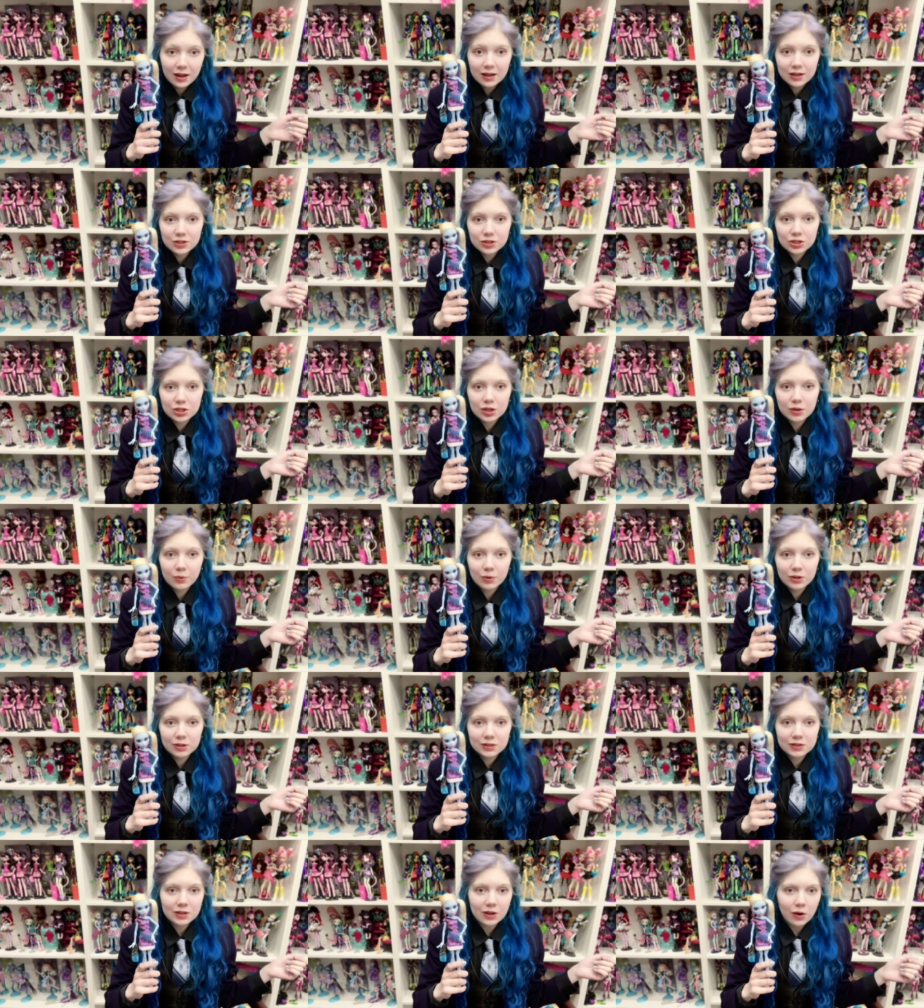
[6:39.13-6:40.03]
she
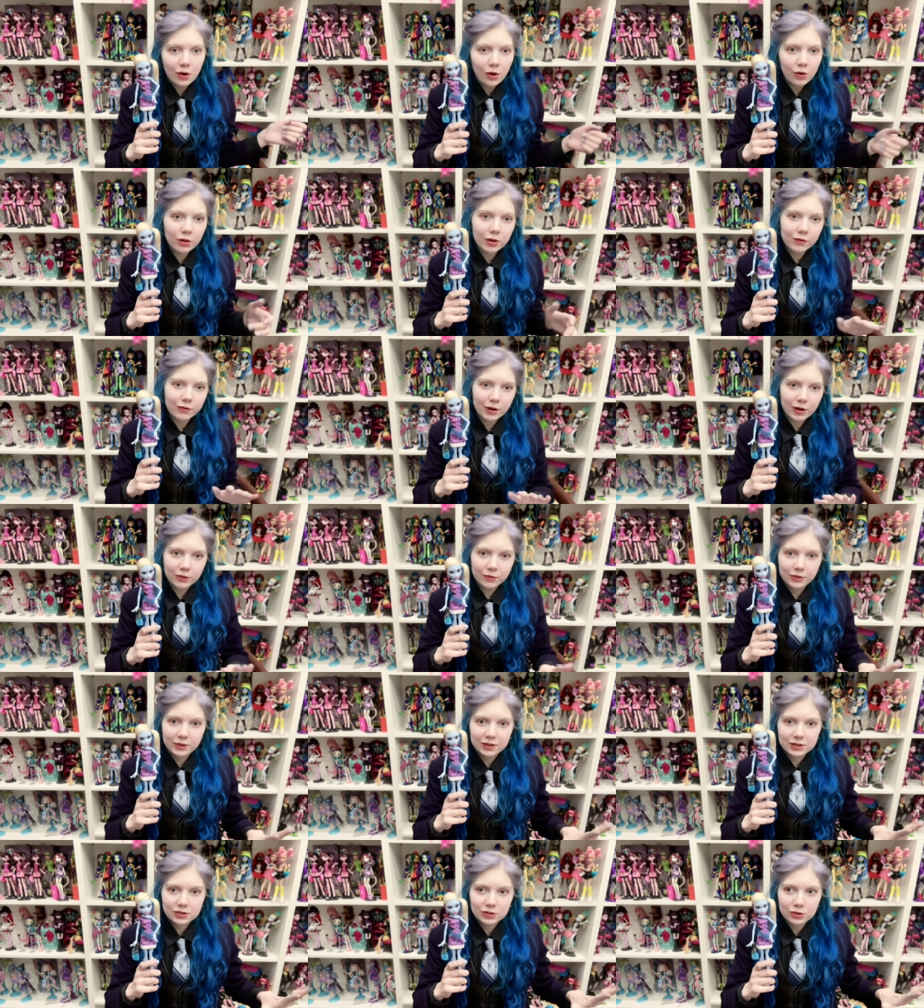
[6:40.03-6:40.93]
was all around
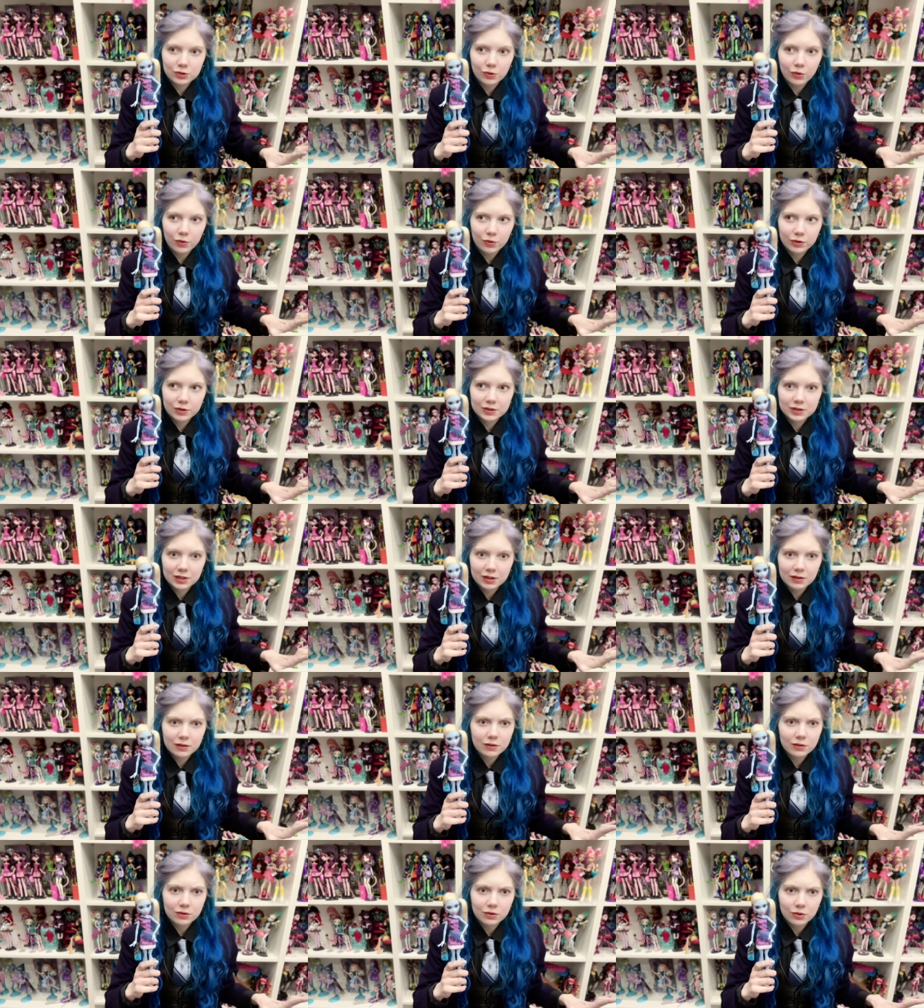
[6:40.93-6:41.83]
the stores
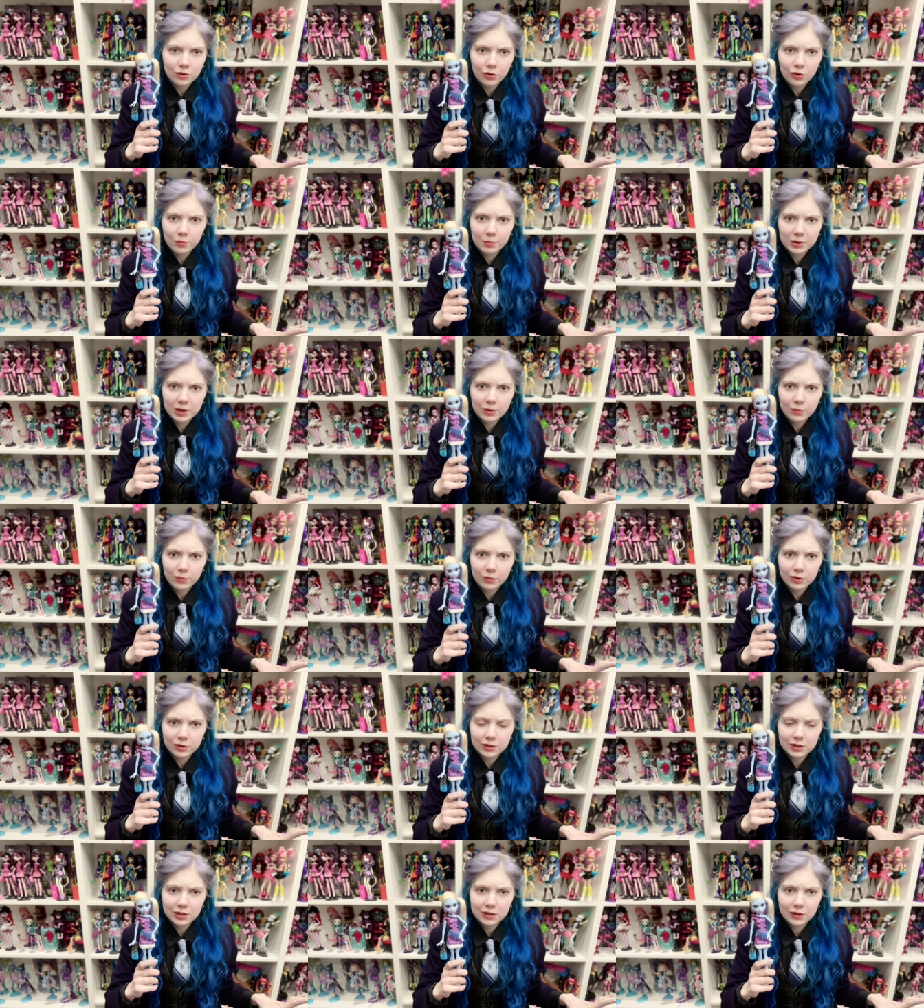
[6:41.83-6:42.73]
and nobody
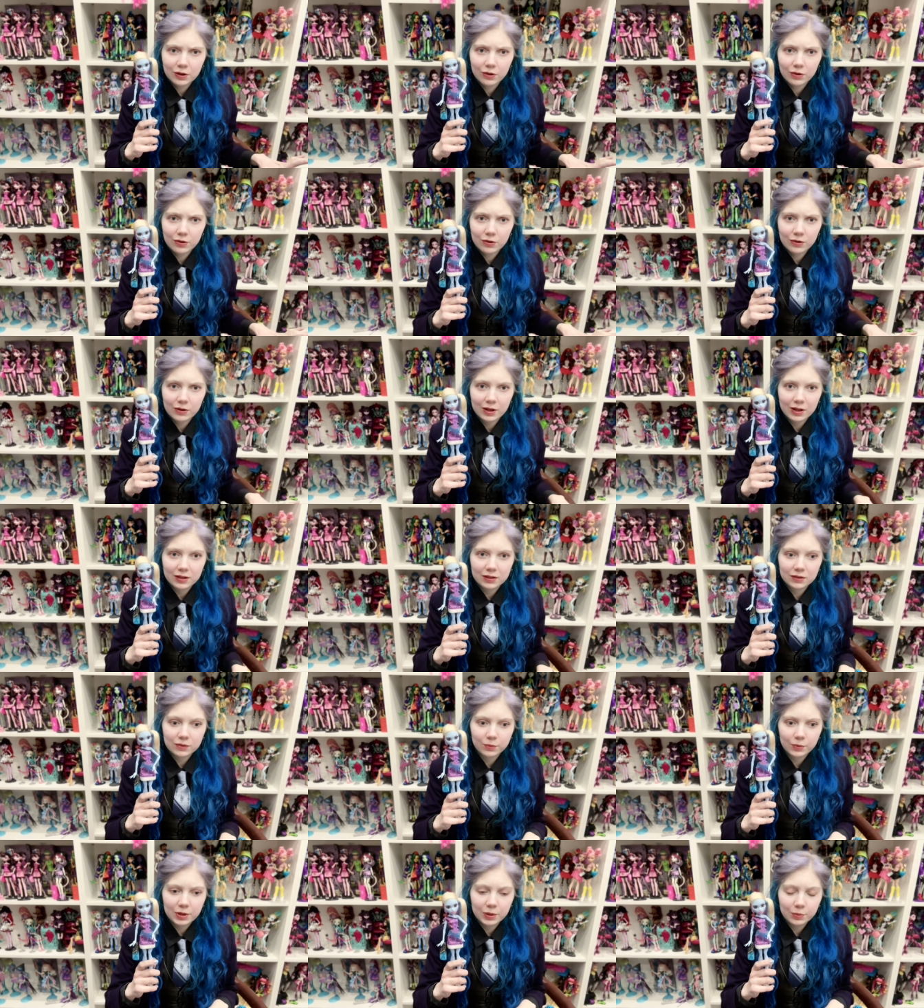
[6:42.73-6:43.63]
wanted her and
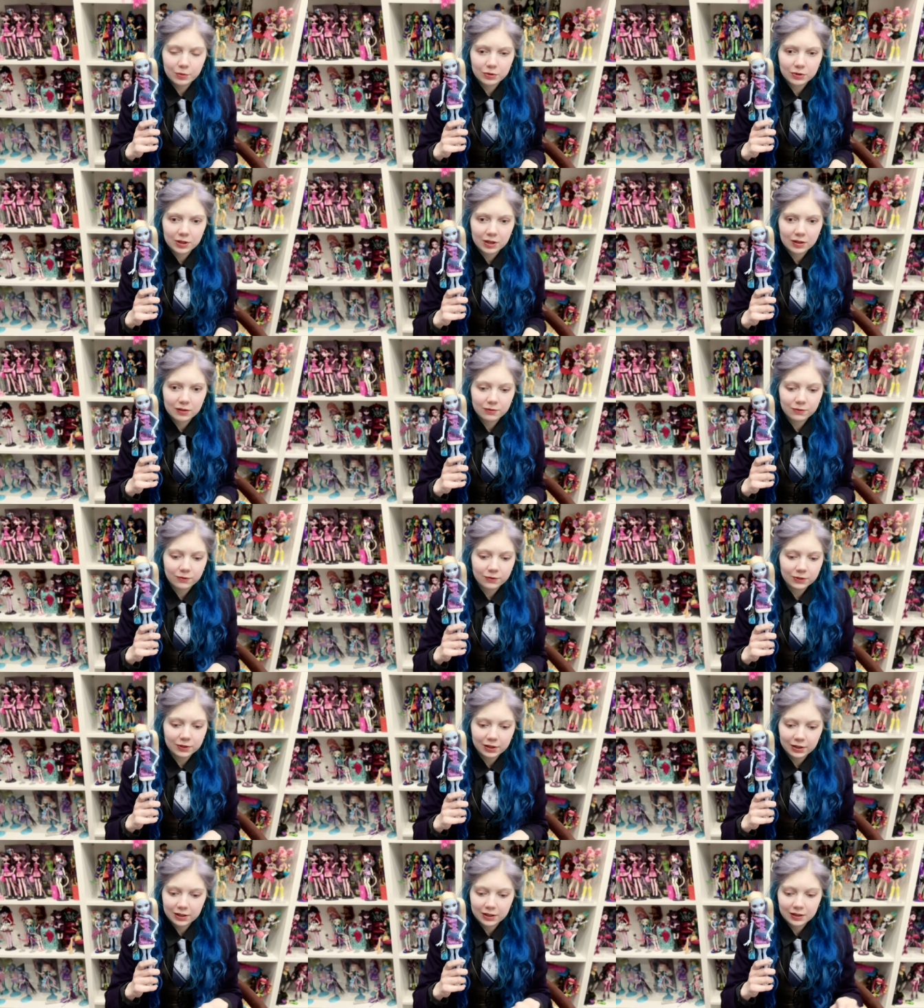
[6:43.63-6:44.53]
we would have
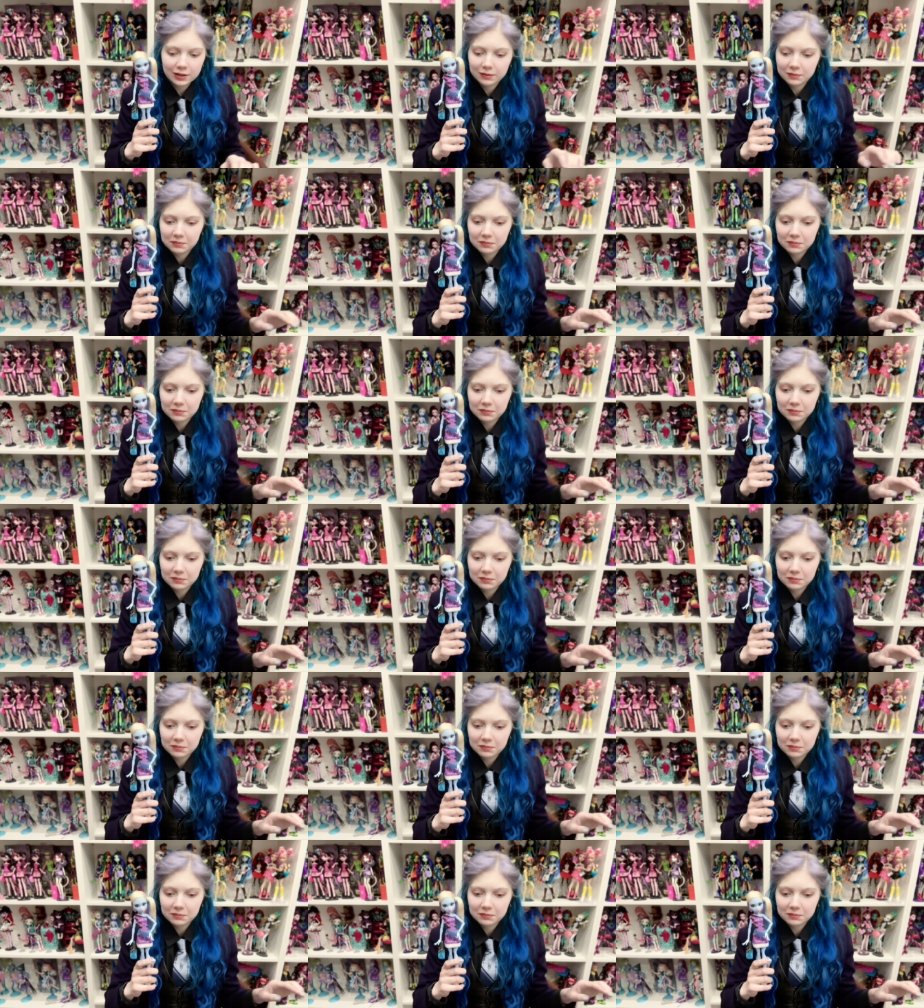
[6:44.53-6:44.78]
like